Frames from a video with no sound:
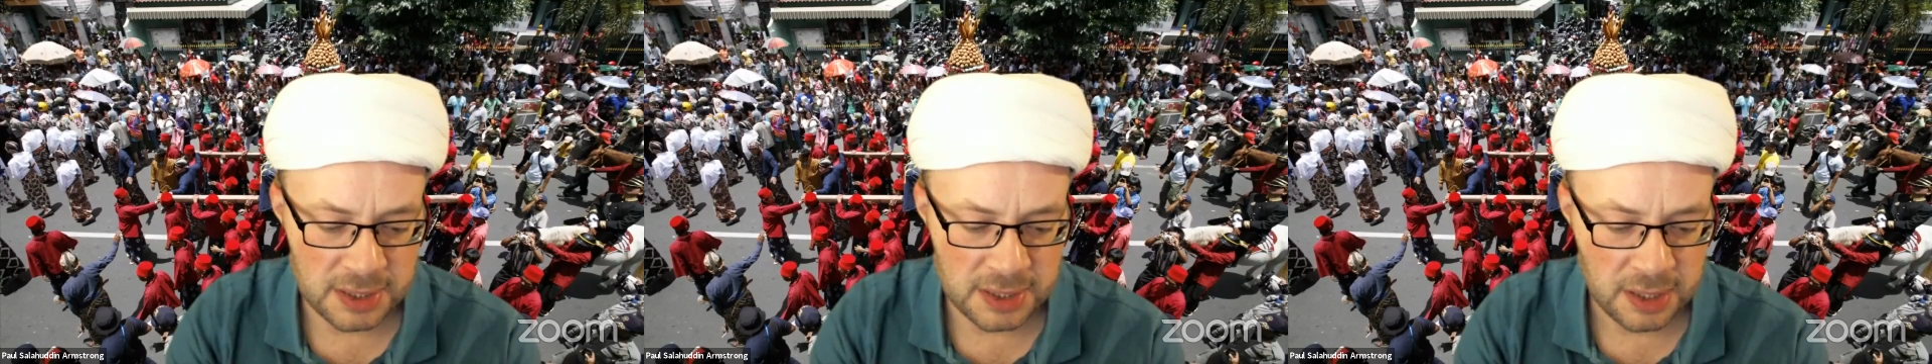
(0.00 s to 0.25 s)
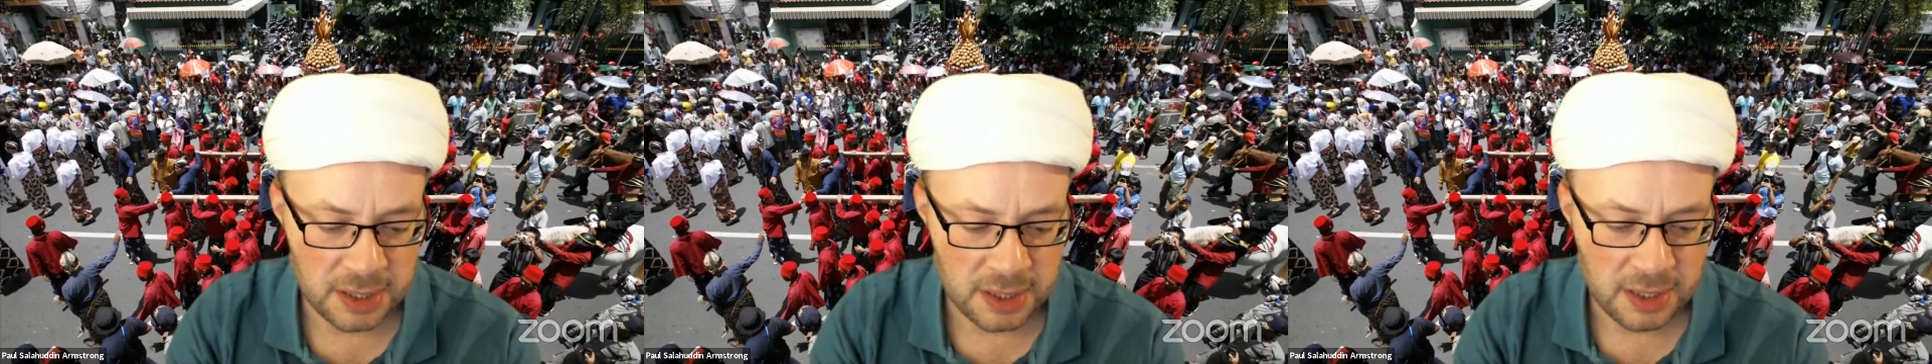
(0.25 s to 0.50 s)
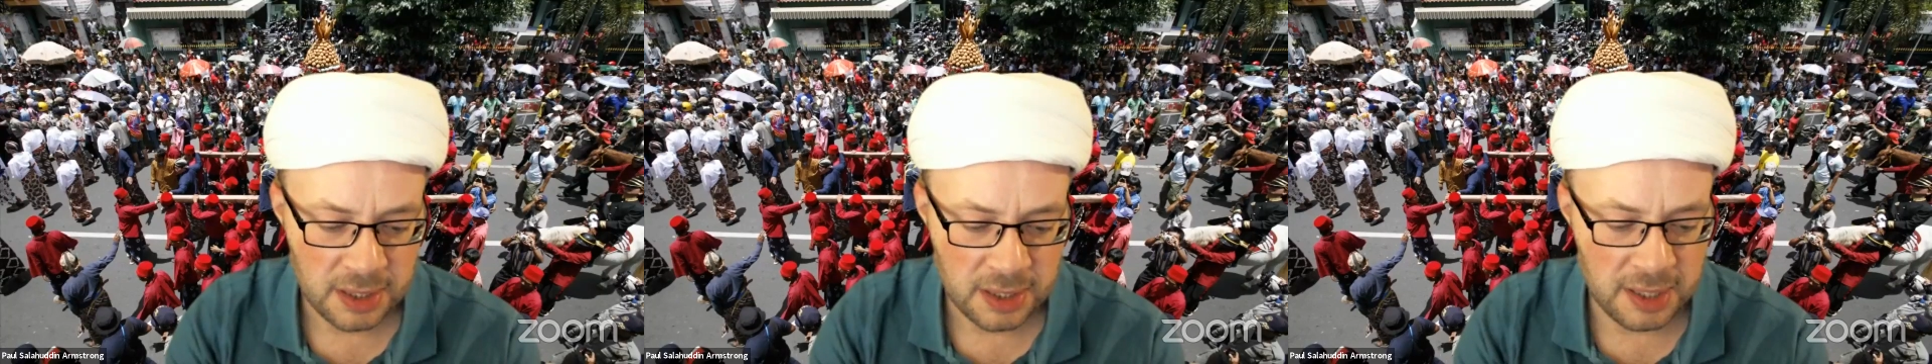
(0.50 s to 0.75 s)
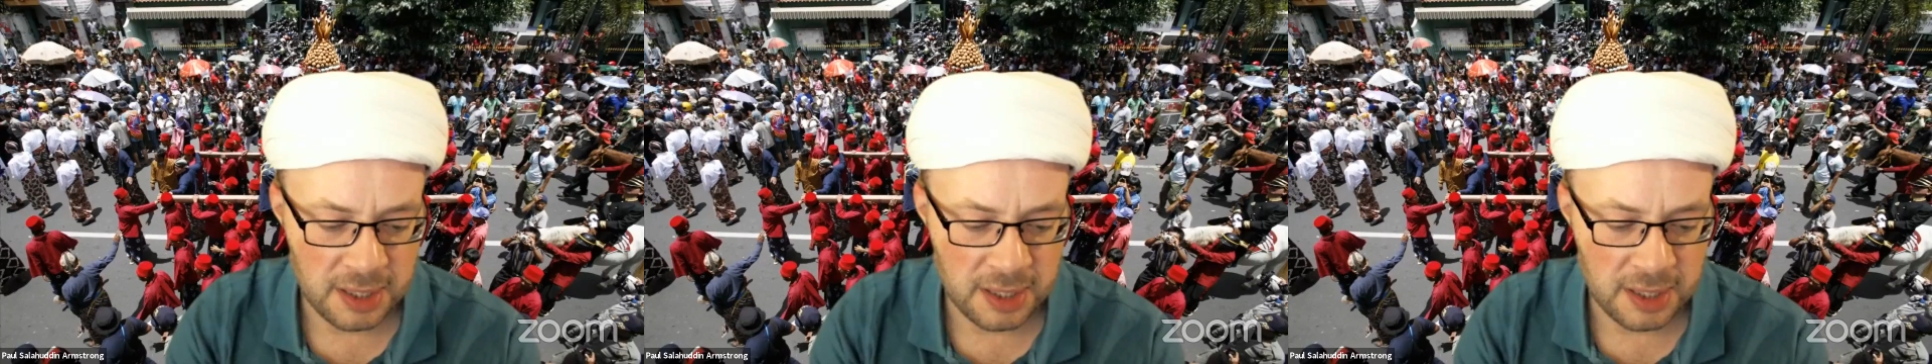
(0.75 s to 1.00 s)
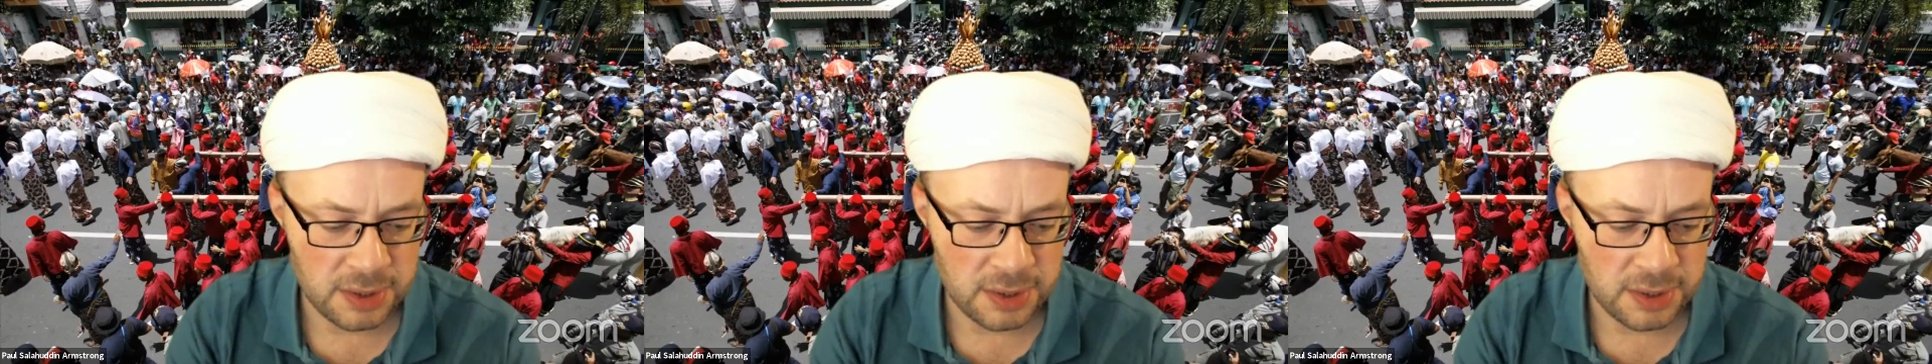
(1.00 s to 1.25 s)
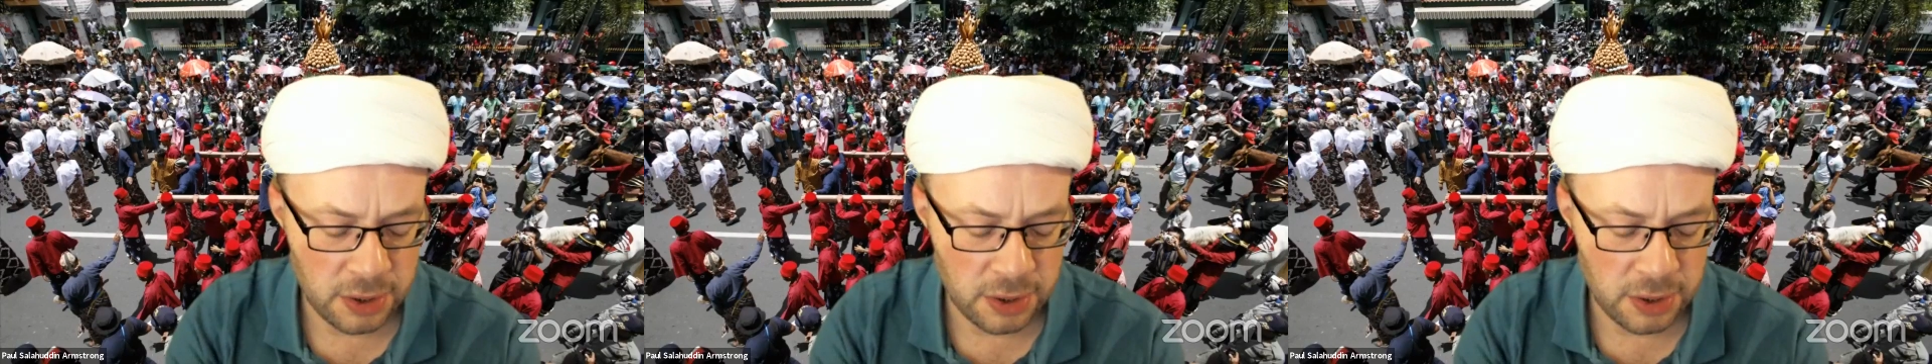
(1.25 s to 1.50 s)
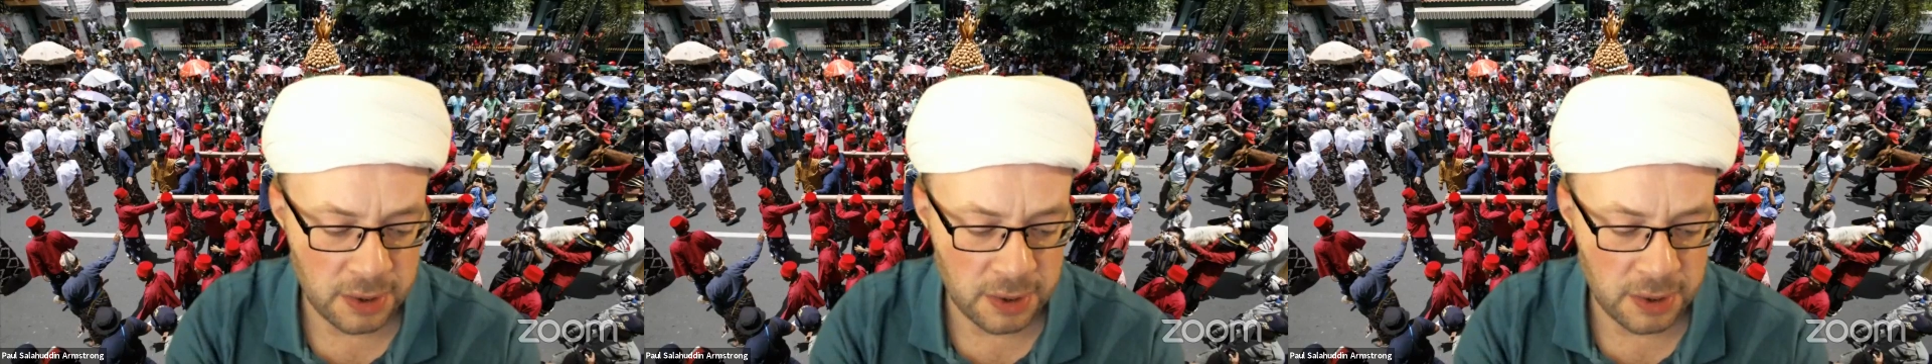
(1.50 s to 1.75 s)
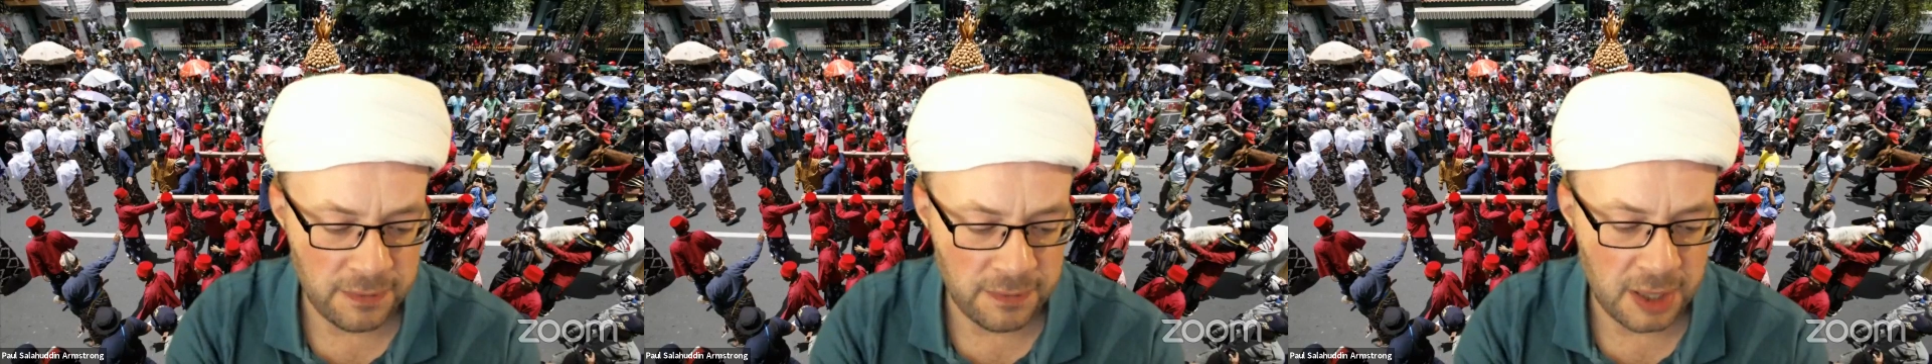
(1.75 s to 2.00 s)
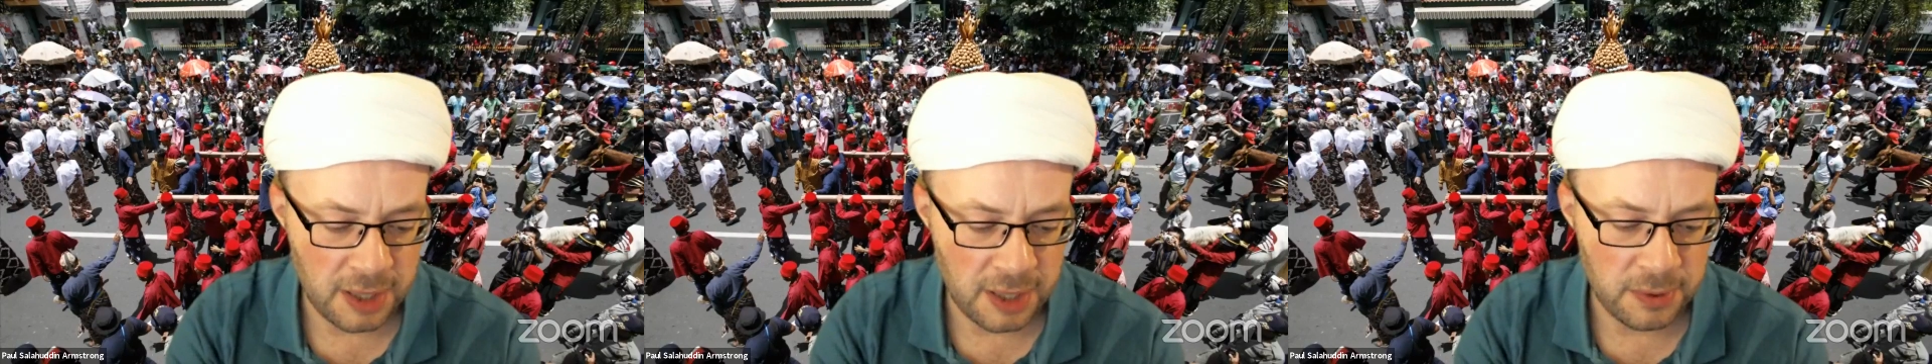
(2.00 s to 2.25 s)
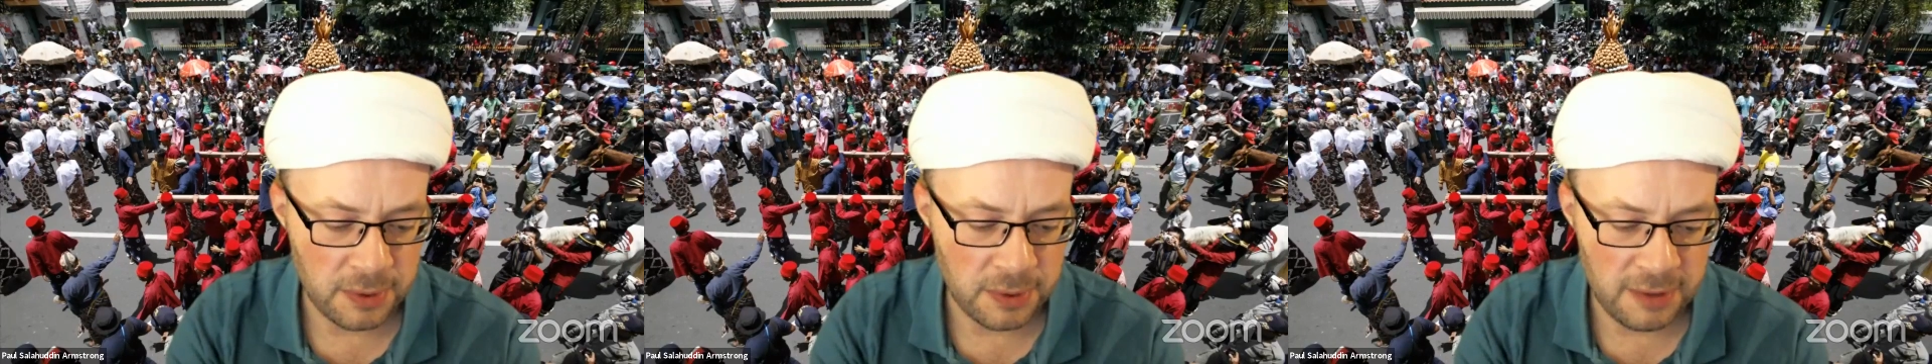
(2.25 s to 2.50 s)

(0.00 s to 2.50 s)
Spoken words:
and there is no one for Abu Hanifa